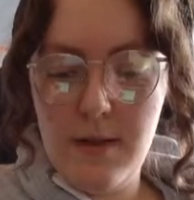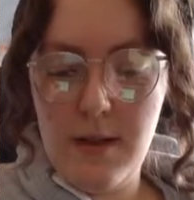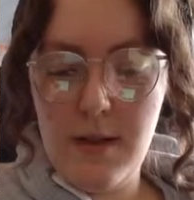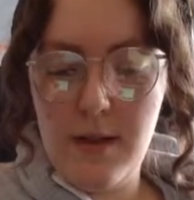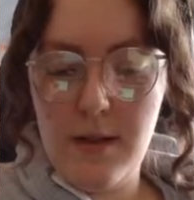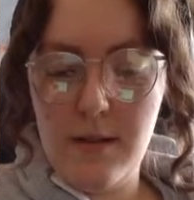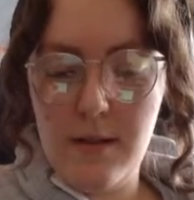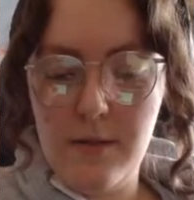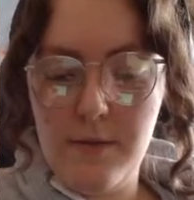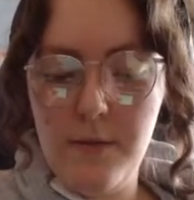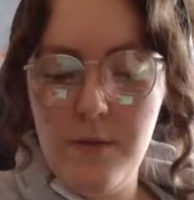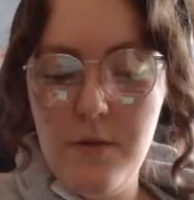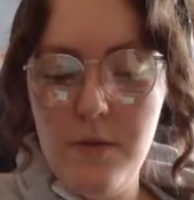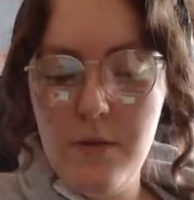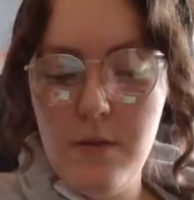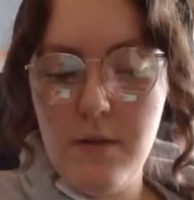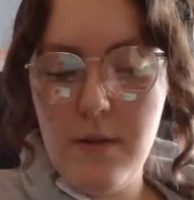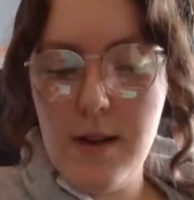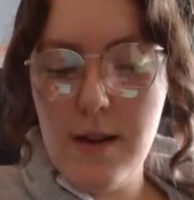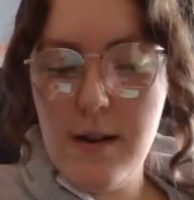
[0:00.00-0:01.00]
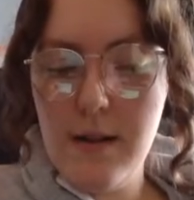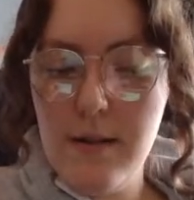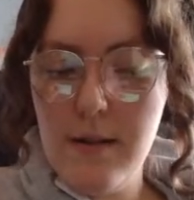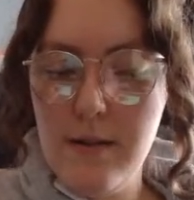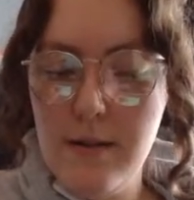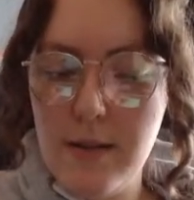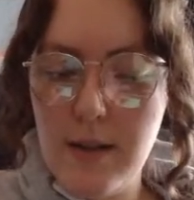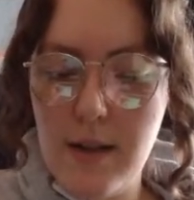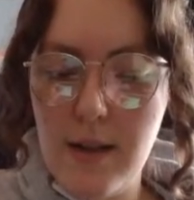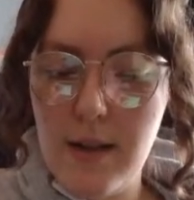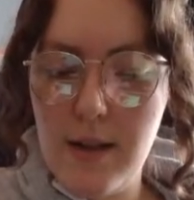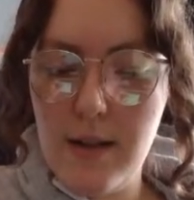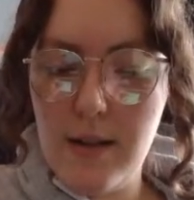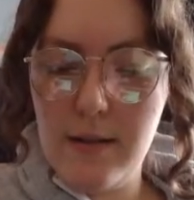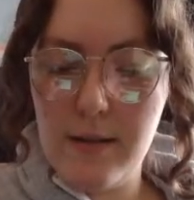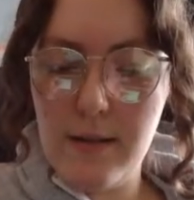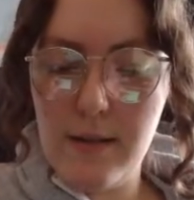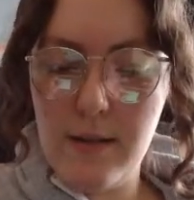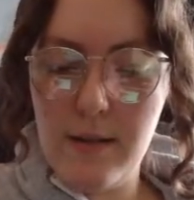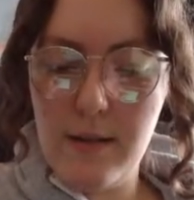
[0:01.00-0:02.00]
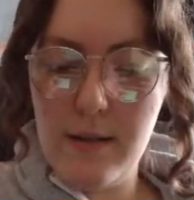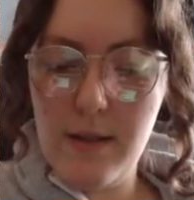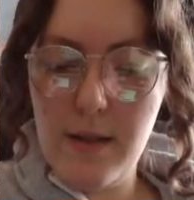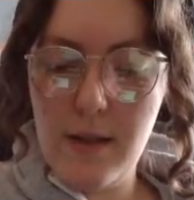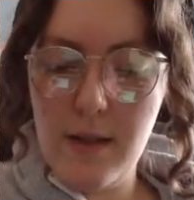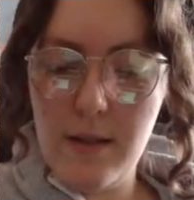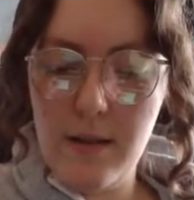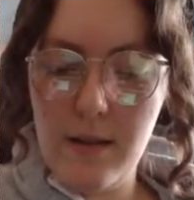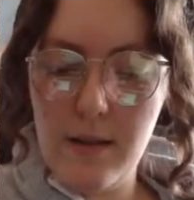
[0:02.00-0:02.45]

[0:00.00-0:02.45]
in the foreground, and I think